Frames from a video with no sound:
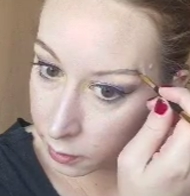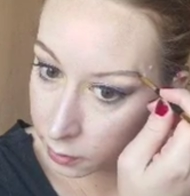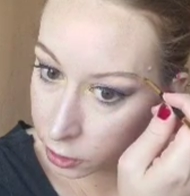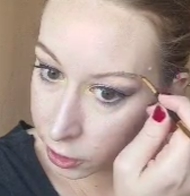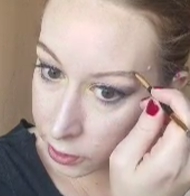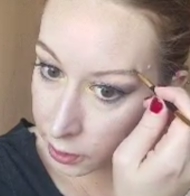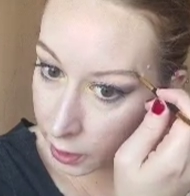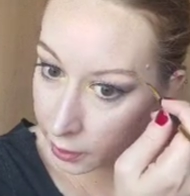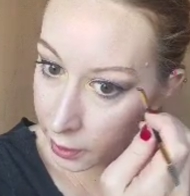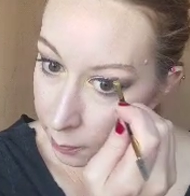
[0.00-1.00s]
just to kind
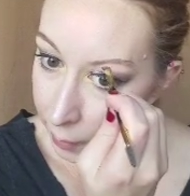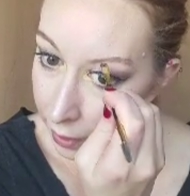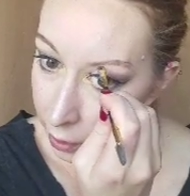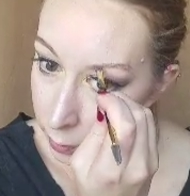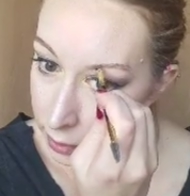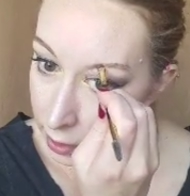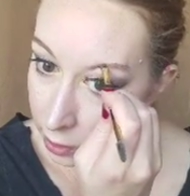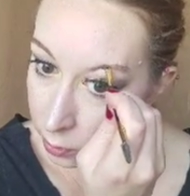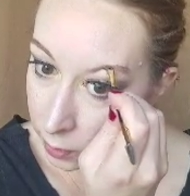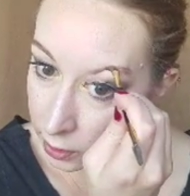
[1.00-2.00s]
of compare with the other
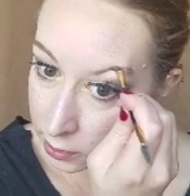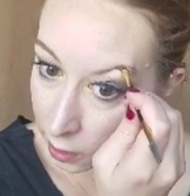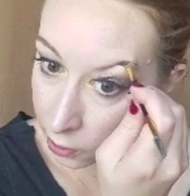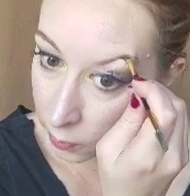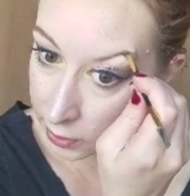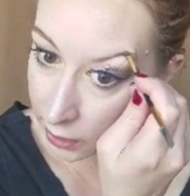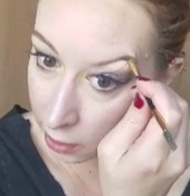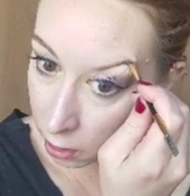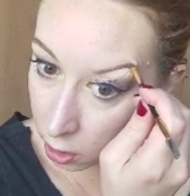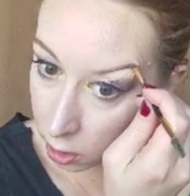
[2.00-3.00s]
one, because otherwise they
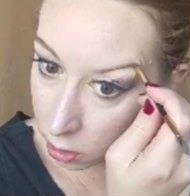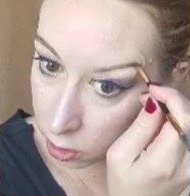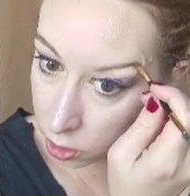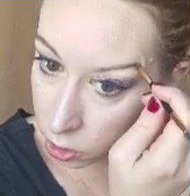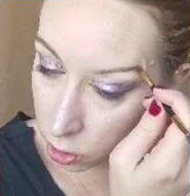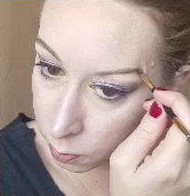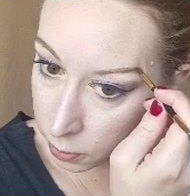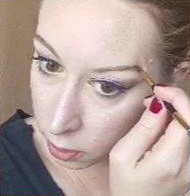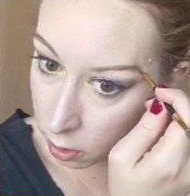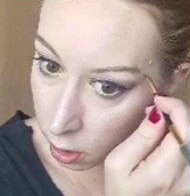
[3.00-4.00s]
look
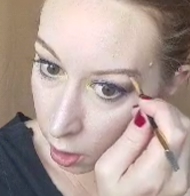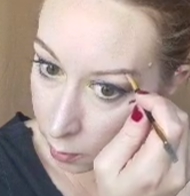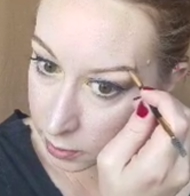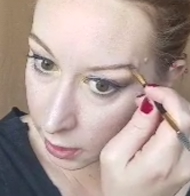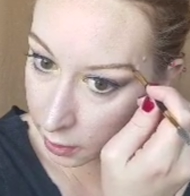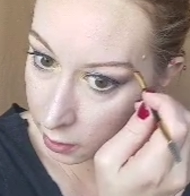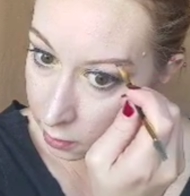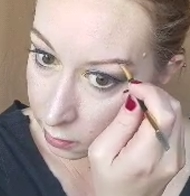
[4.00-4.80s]
super lopsided.